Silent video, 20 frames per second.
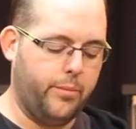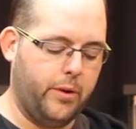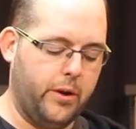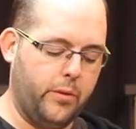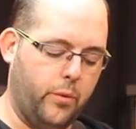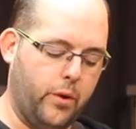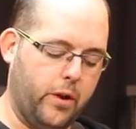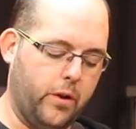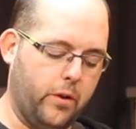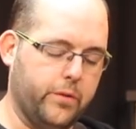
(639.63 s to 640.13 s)

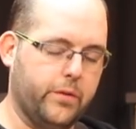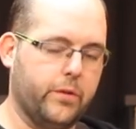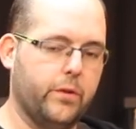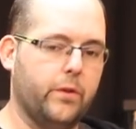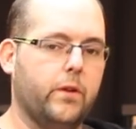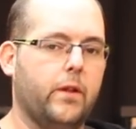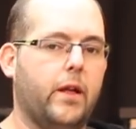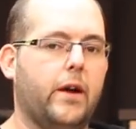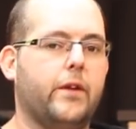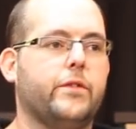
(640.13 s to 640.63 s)
but what it
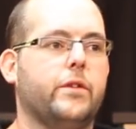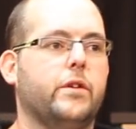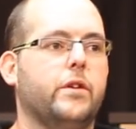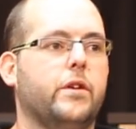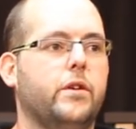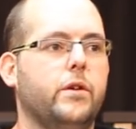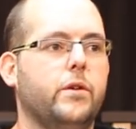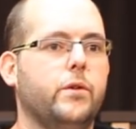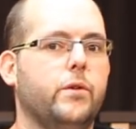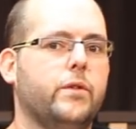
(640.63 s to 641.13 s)
also allows you
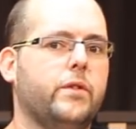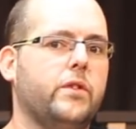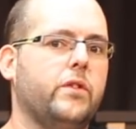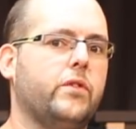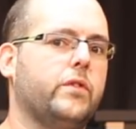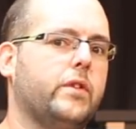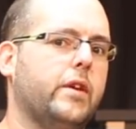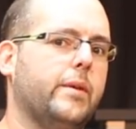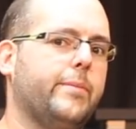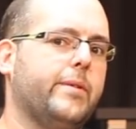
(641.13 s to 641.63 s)
to do is you
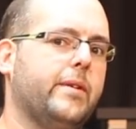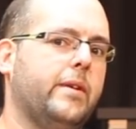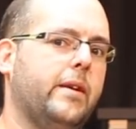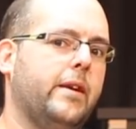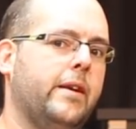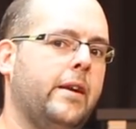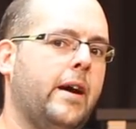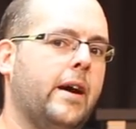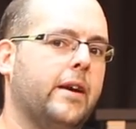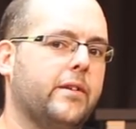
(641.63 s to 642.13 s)
skip
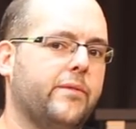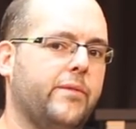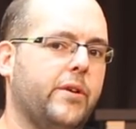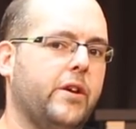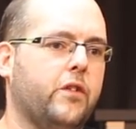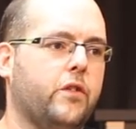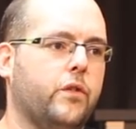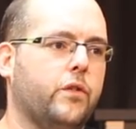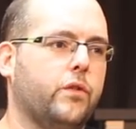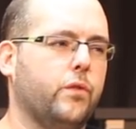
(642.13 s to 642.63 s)
an
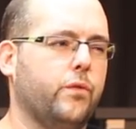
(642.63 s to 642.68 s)
activation.